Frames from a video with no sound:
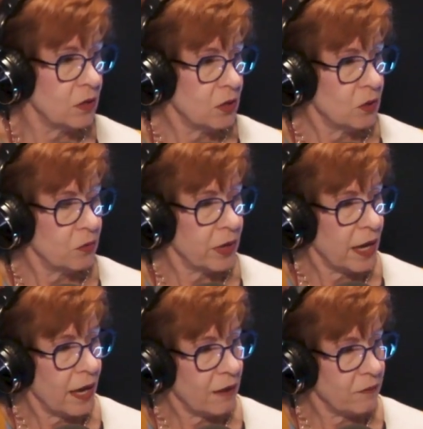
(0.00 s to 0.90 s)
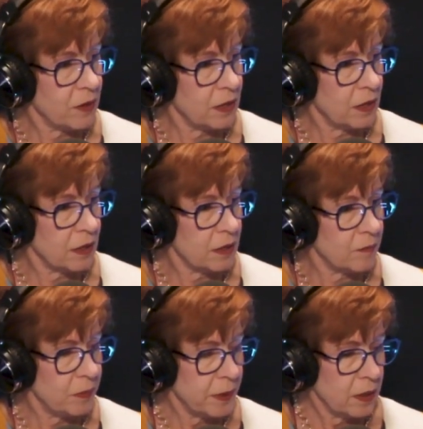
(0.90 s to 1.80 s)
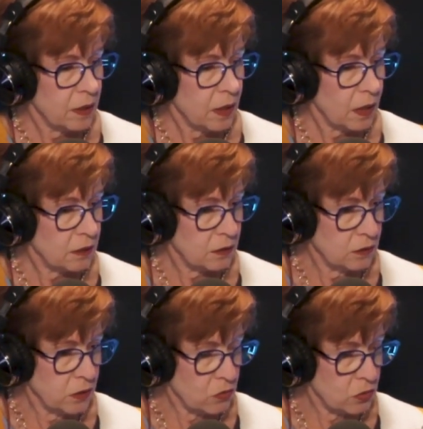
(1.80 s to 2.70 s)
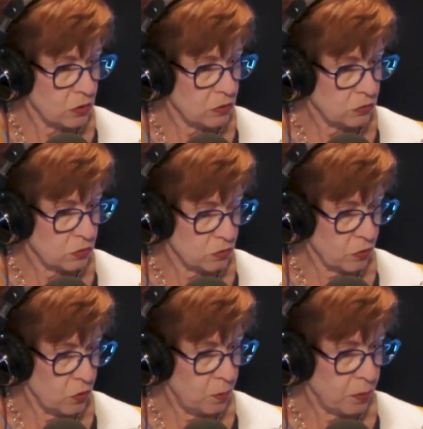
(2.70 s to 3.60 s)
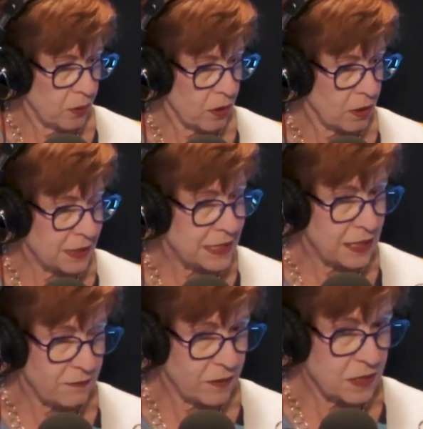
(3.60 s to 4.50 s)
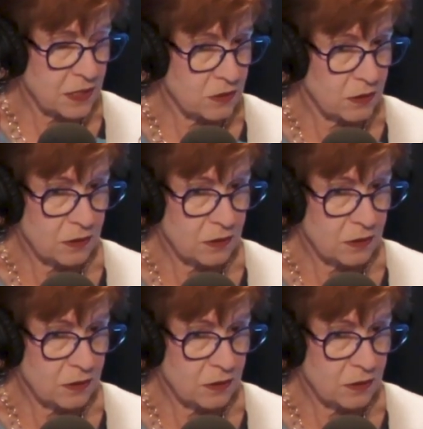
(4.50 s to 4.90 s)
Yeah. We're having um, a local group called Divas,